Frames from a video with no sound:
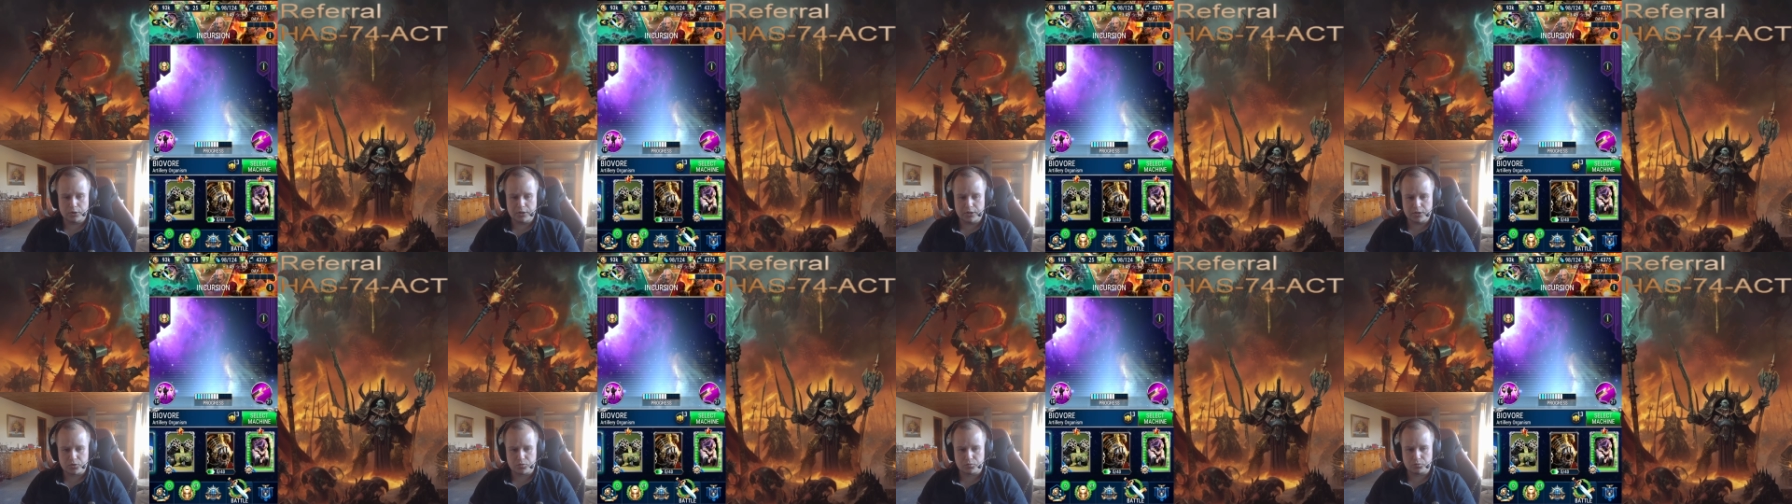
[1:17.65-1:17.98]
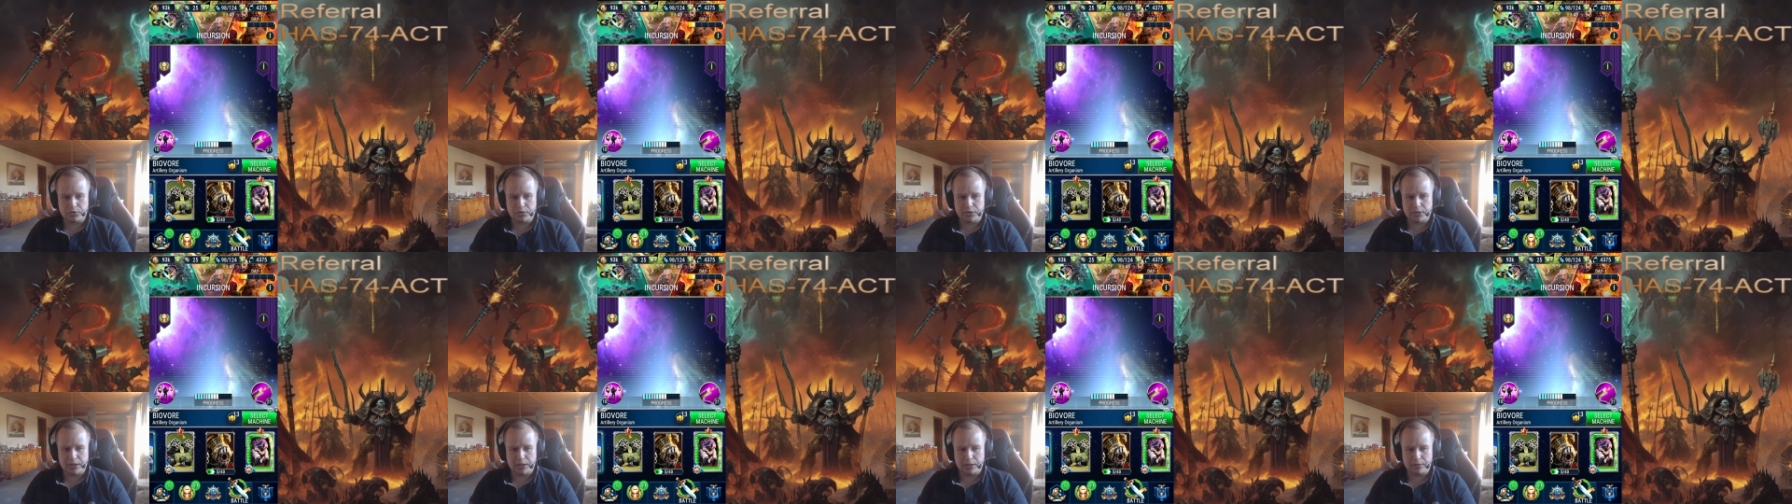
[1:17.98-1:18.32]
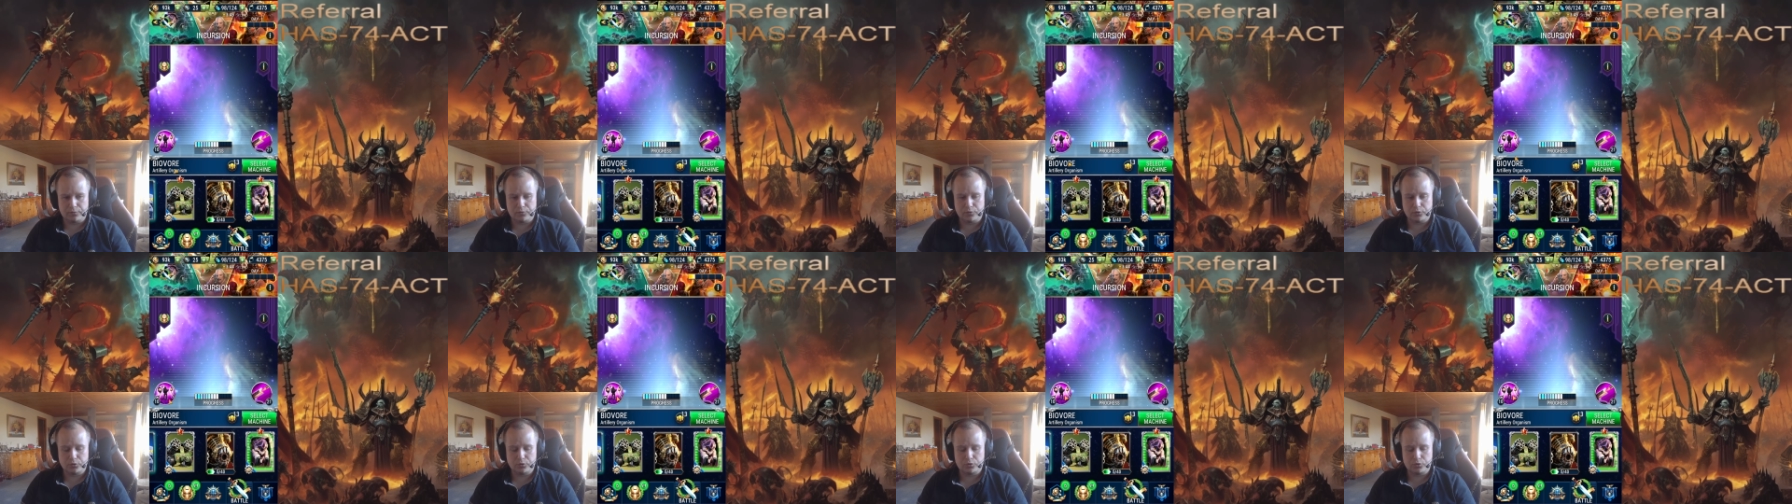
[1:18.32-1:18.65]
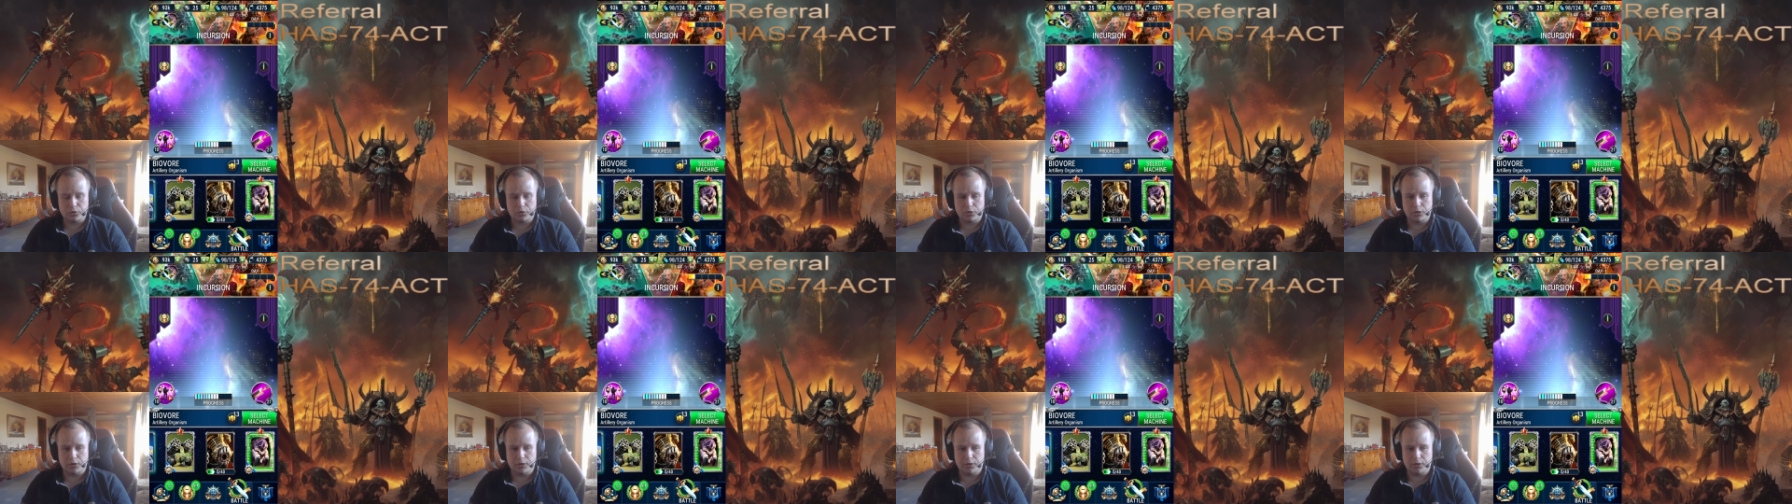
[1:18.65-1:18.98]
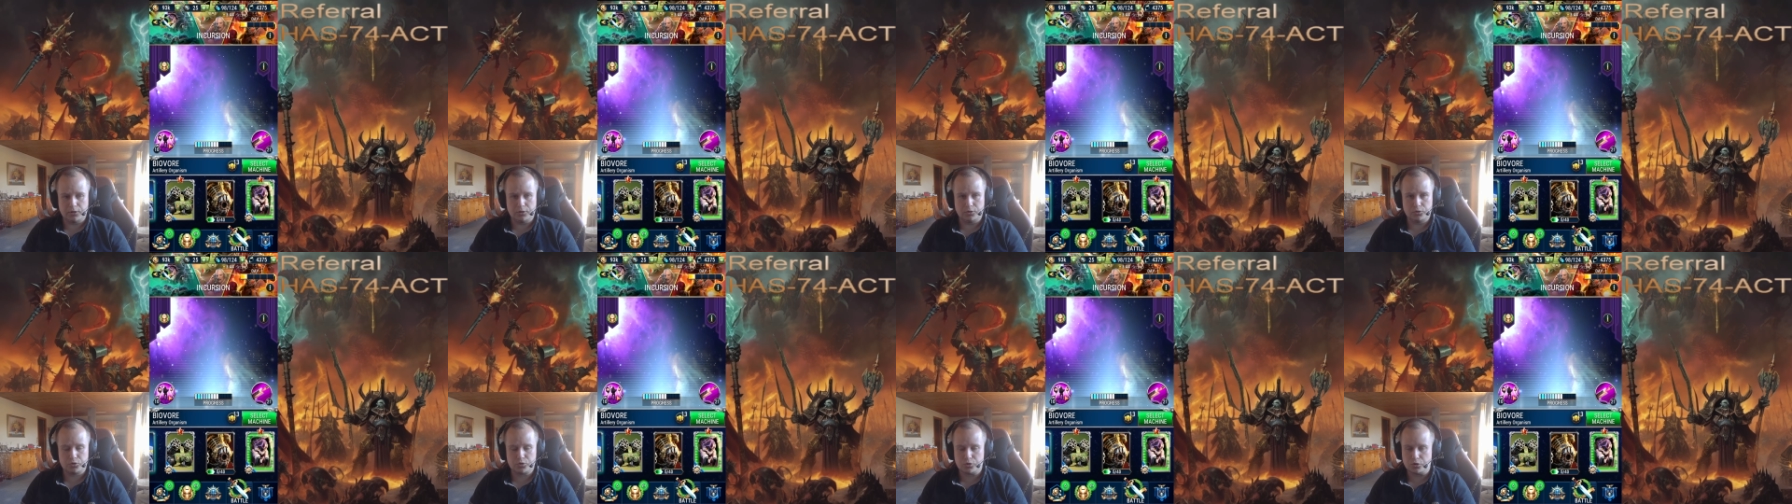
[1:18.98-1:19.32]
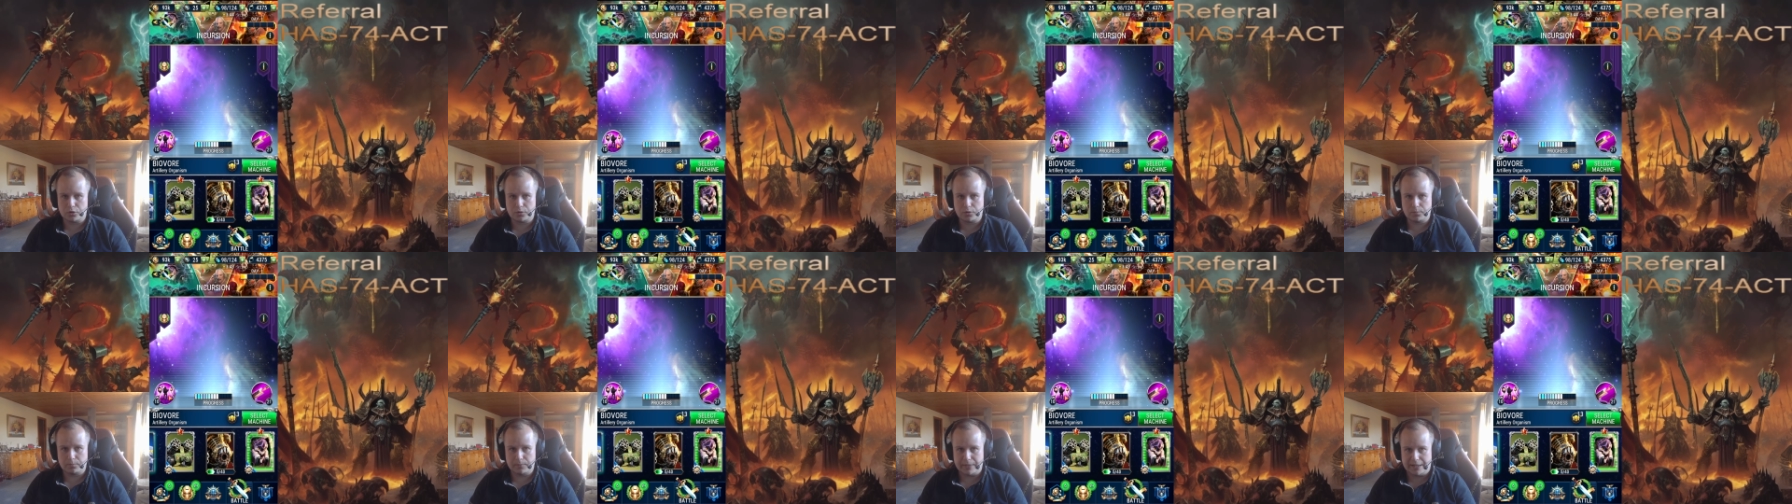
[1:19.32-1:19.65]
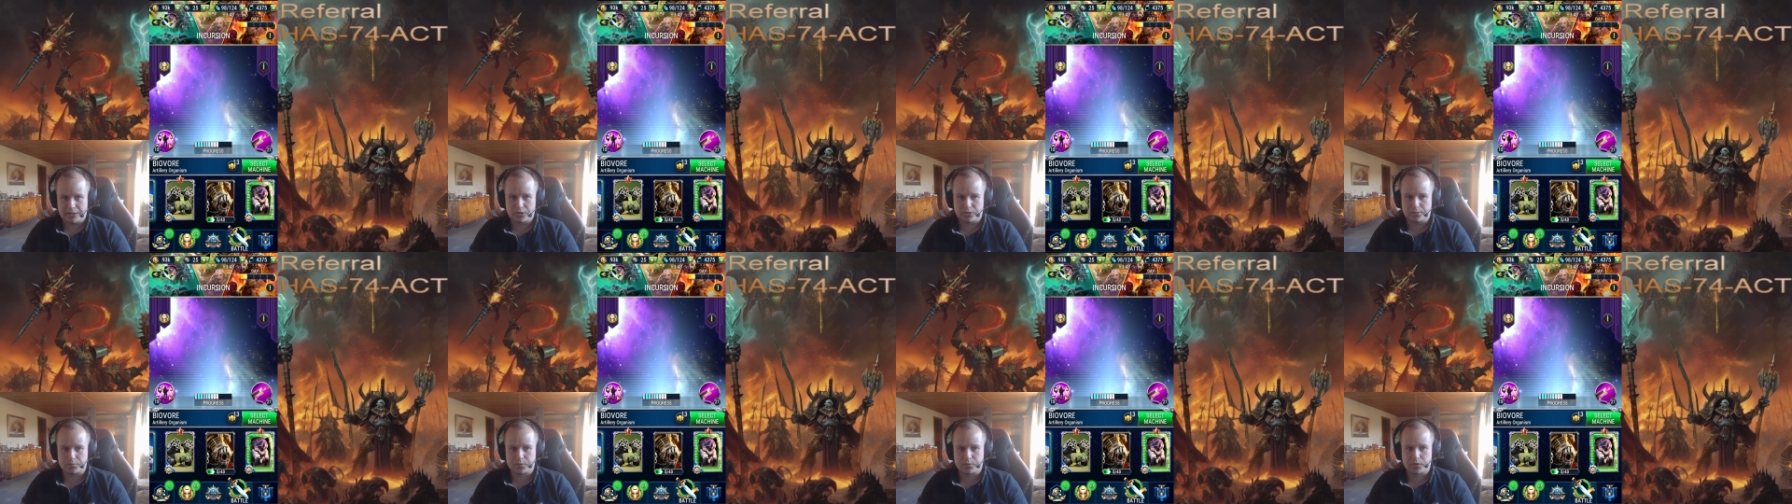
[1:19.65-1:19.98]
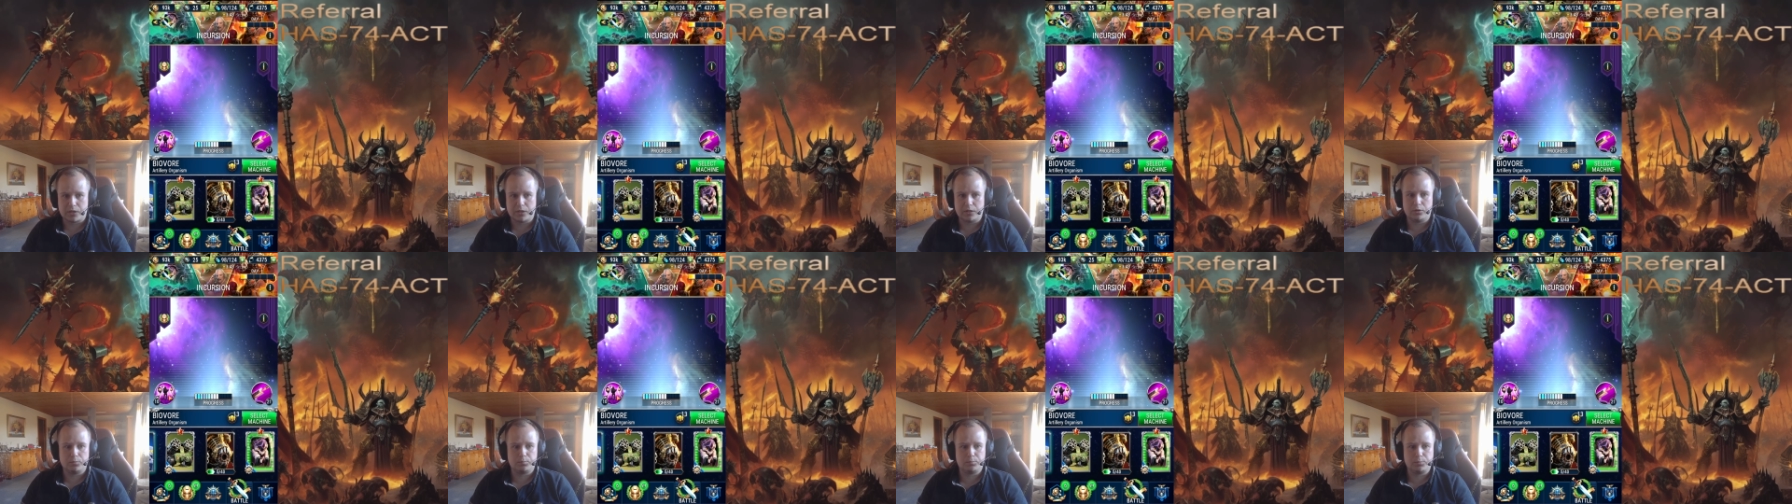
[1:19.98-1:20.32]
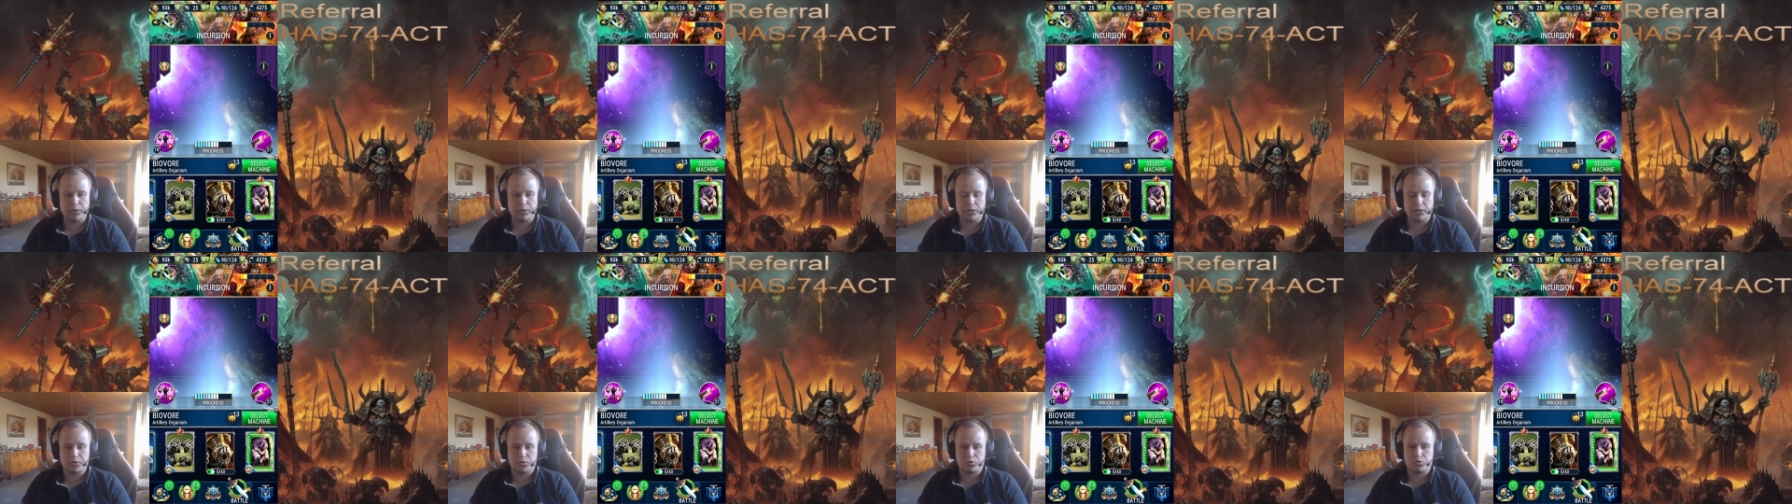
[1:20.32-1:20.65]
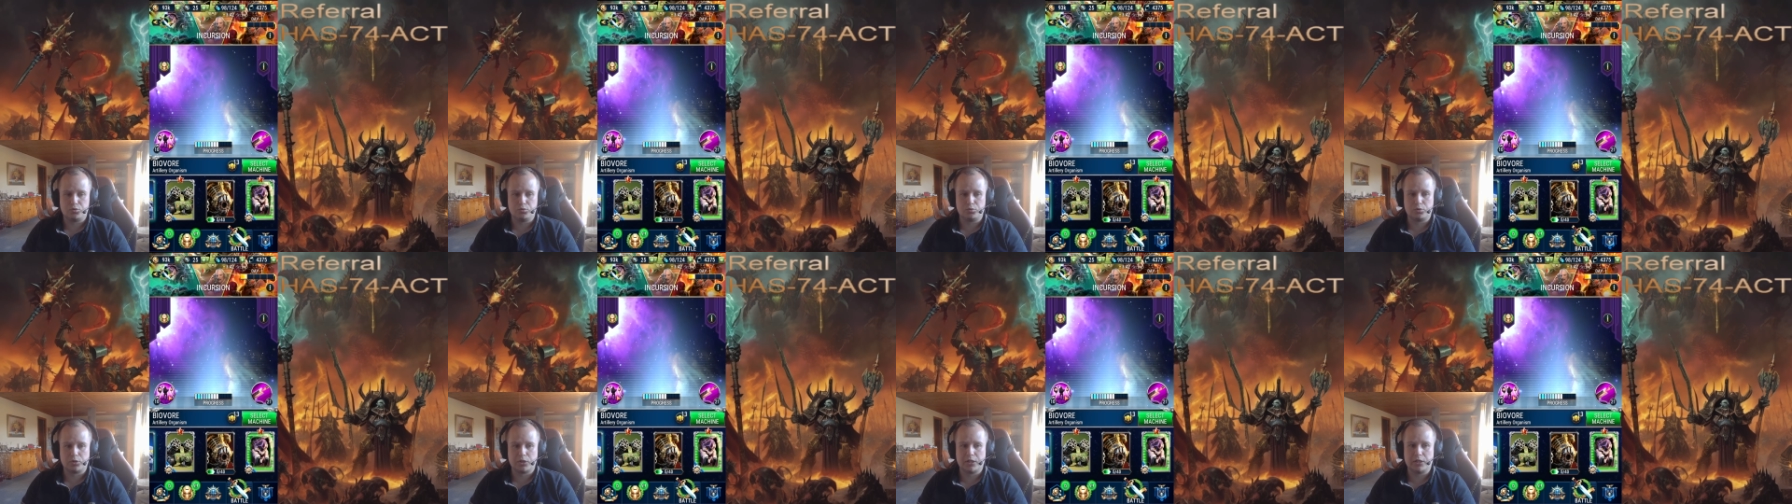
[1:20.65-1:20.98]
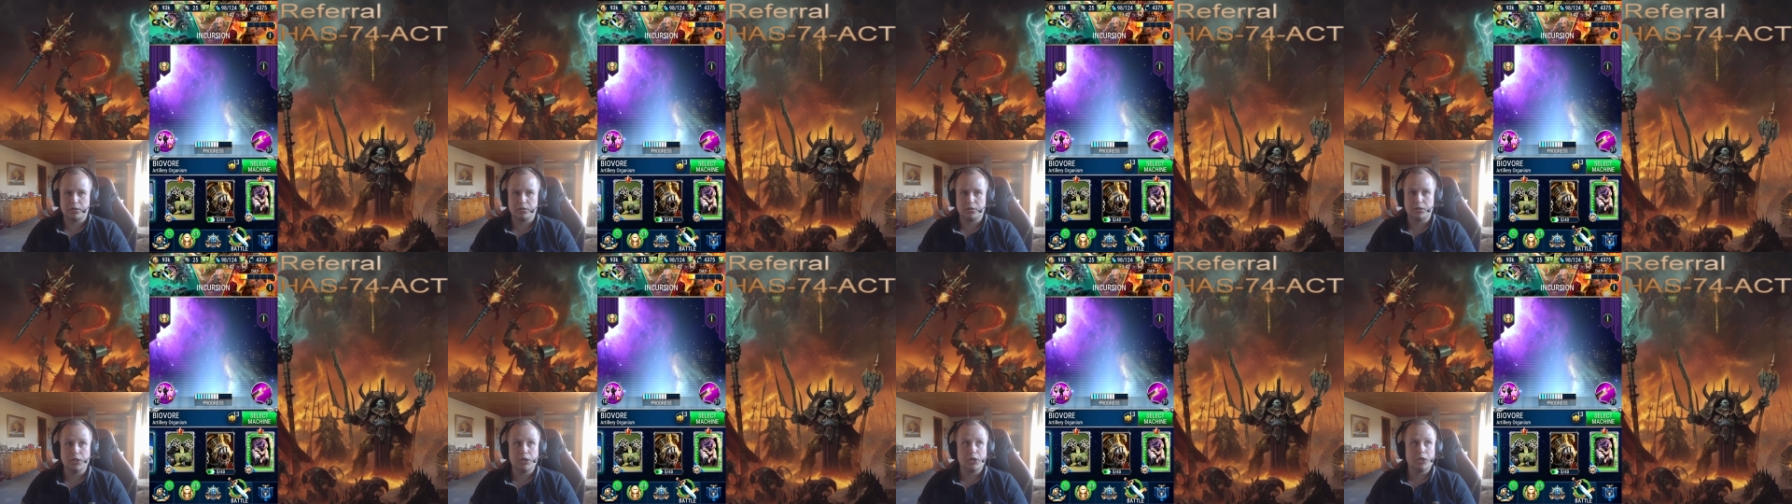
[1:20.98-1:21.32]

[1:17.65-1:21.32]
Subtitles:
It's really helpful on certain matchups there because you can